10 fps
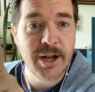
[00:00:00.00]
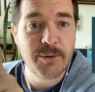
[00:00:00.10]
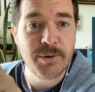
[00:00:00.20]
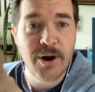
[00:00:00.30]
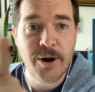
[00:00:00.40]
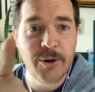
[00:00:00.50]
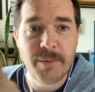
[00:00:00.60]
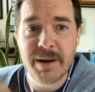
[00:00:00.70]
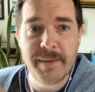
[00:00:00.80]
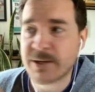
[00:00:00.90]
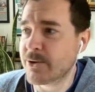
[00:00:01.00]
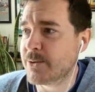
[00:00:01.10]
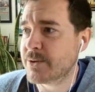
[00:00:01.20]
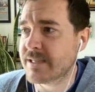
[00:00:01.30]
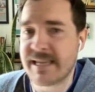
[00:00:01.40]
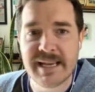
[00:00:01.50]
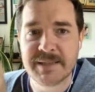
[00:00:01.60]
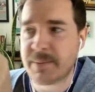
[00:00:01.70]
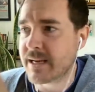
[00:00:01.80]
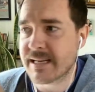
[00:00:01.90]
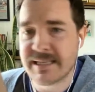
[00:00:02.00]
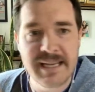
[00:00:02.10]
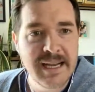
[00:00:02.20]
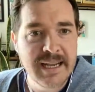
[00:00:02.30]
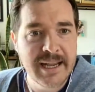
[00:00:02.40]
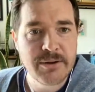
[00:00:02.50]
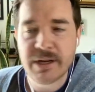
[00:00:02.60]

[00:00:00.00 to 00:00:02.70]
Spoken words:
Ricardo, I'm going to make sure you see this because here's you